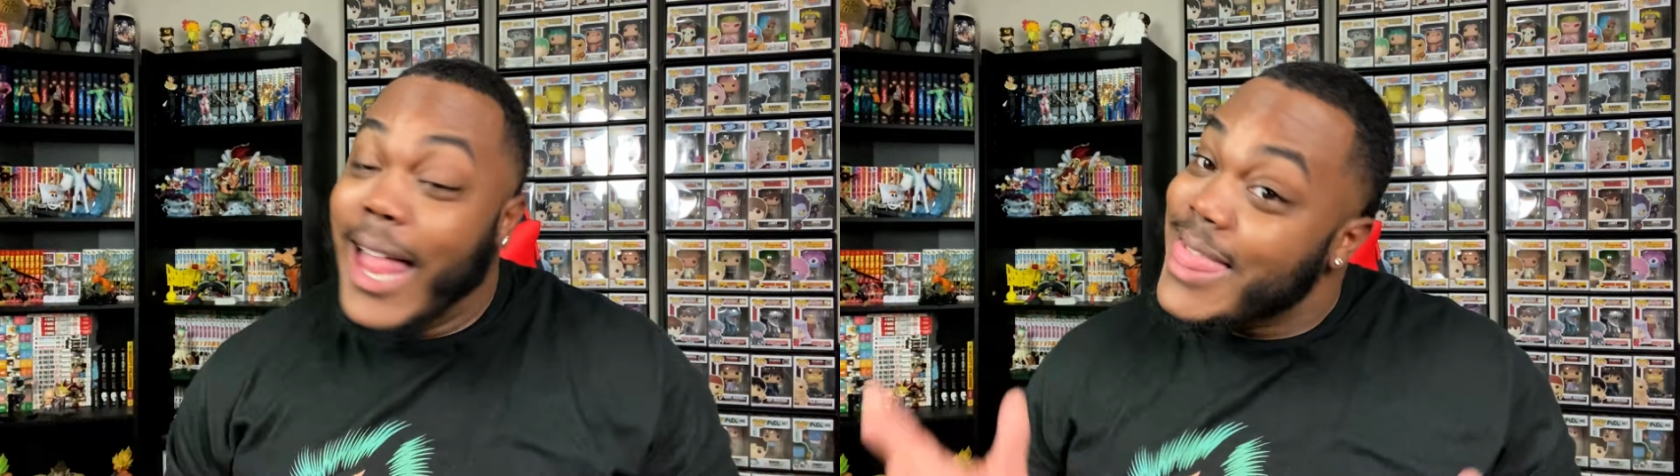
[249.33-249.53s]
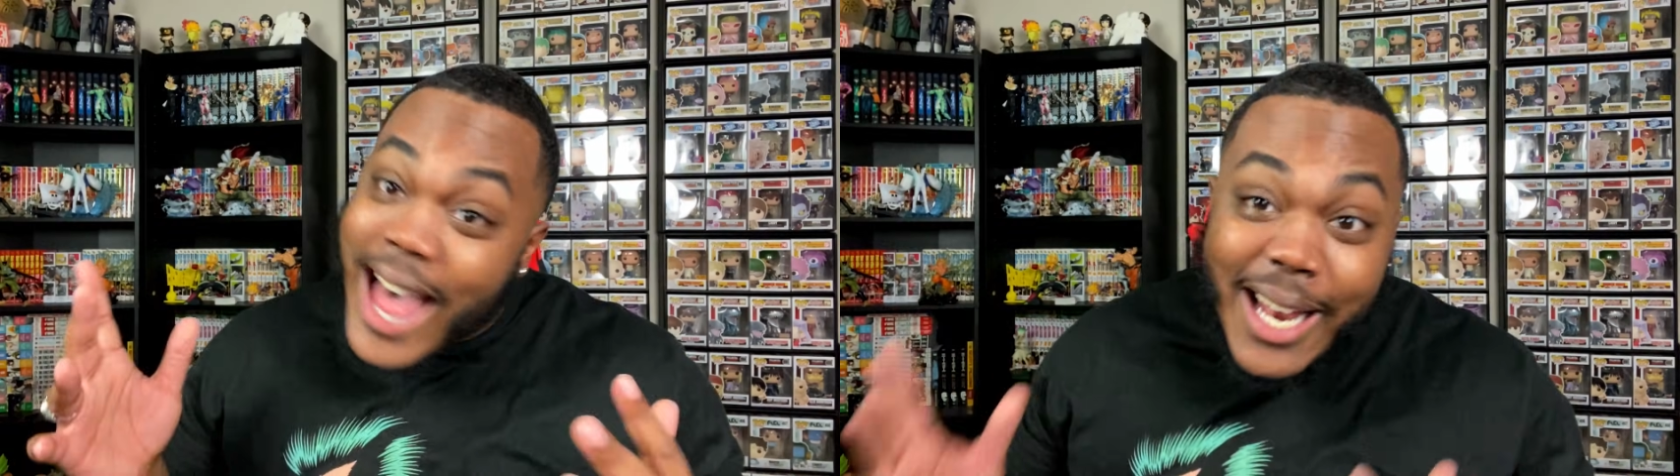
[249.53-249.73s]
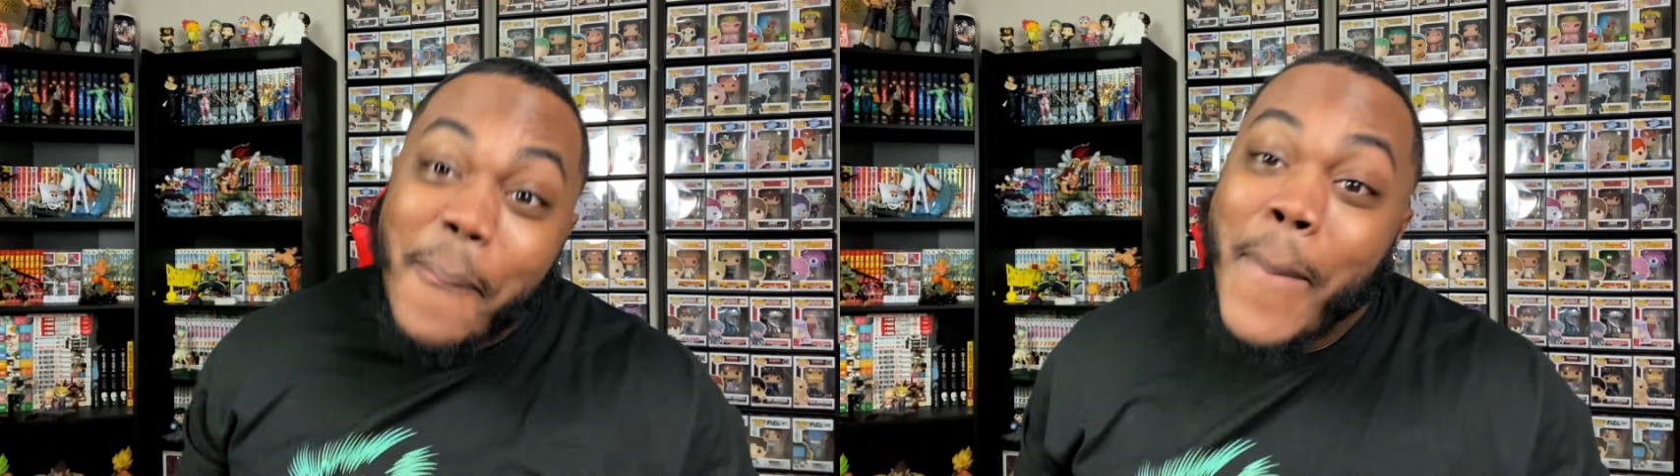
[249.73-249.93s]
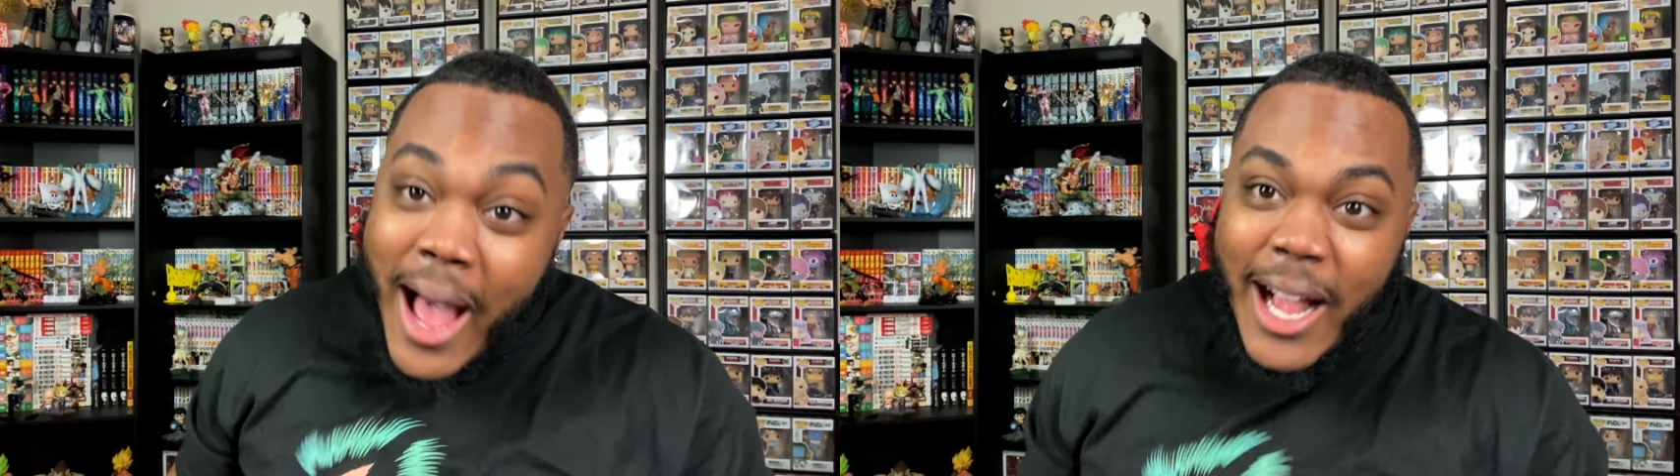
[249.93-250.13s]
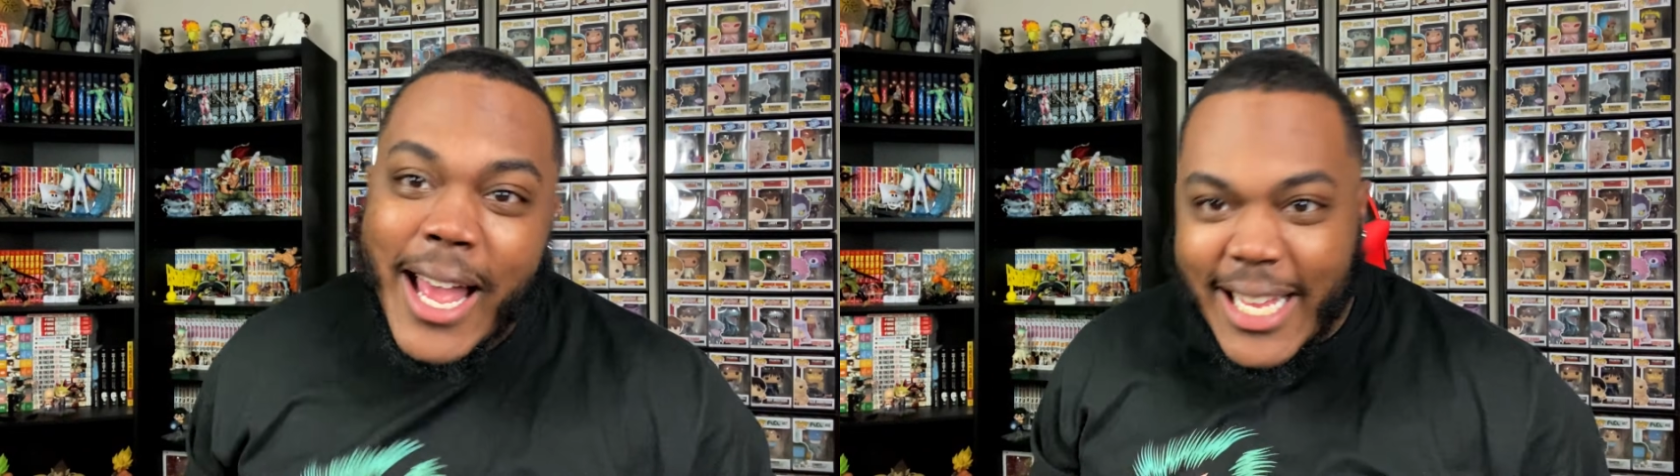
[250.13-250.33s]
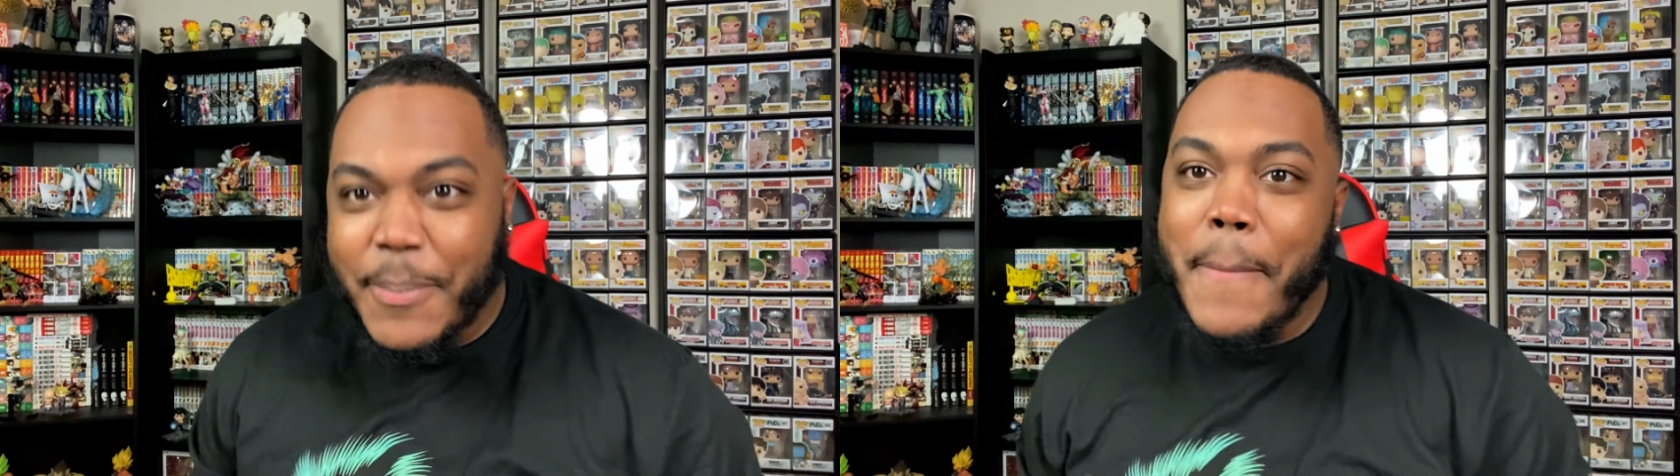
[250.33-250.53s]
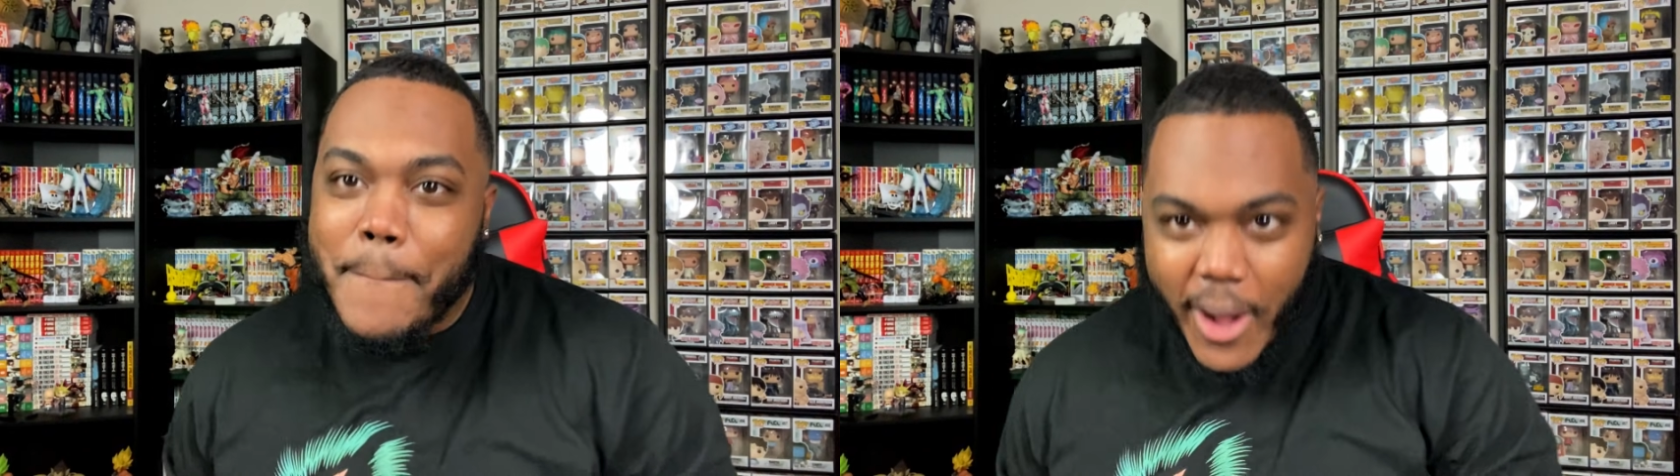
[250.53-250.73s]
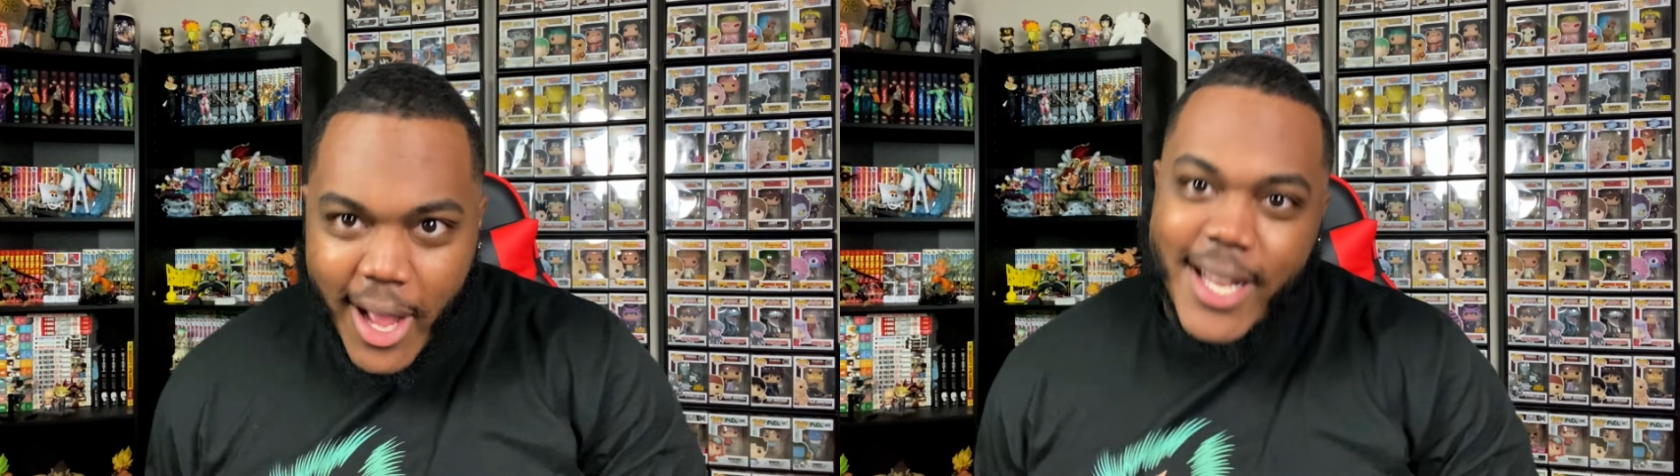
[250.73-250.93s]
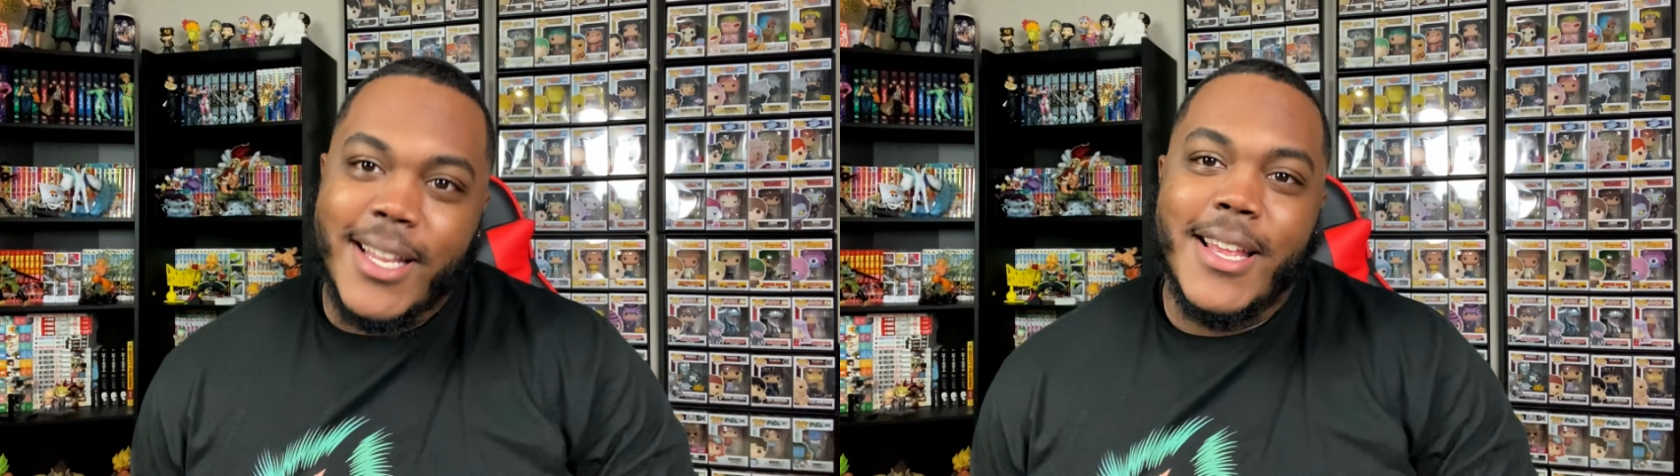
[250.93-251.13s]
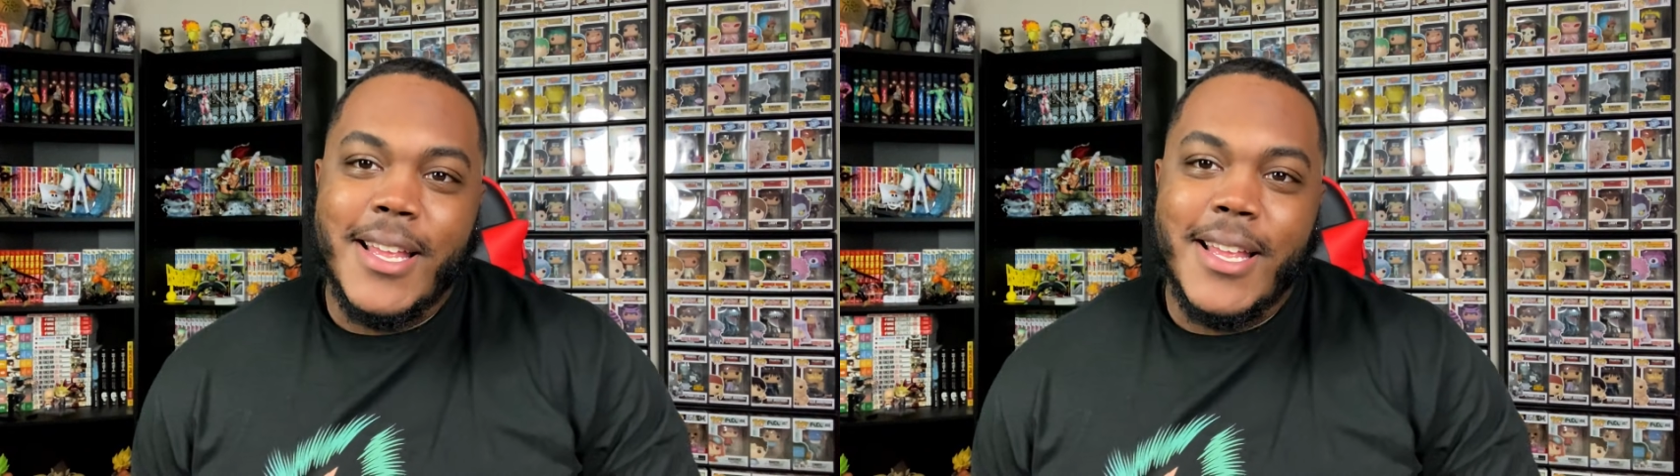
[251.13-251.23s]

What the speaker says: A lot of manga has been bought